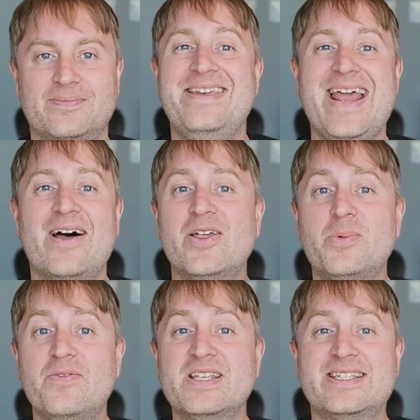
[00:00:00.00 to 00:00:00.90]
And now that
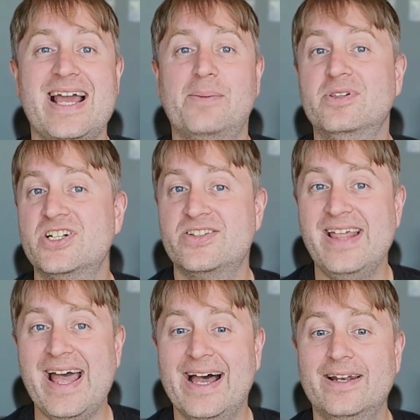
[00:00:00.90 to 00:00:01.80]
we've established
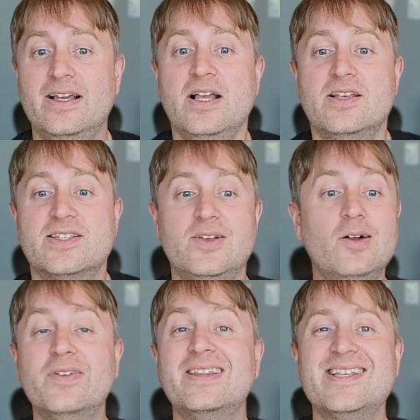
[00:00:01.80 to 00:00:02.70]
that,
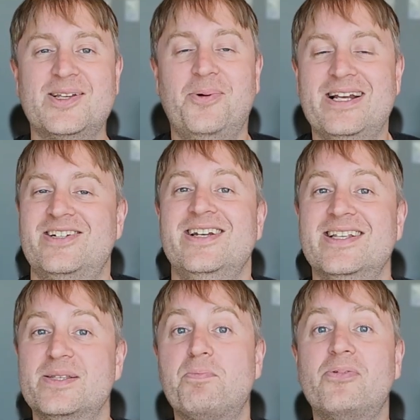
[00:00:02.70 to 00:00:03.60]
solving this question
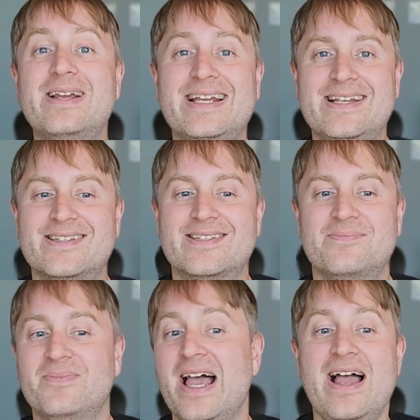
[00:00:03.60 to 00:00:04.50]
is a breeze.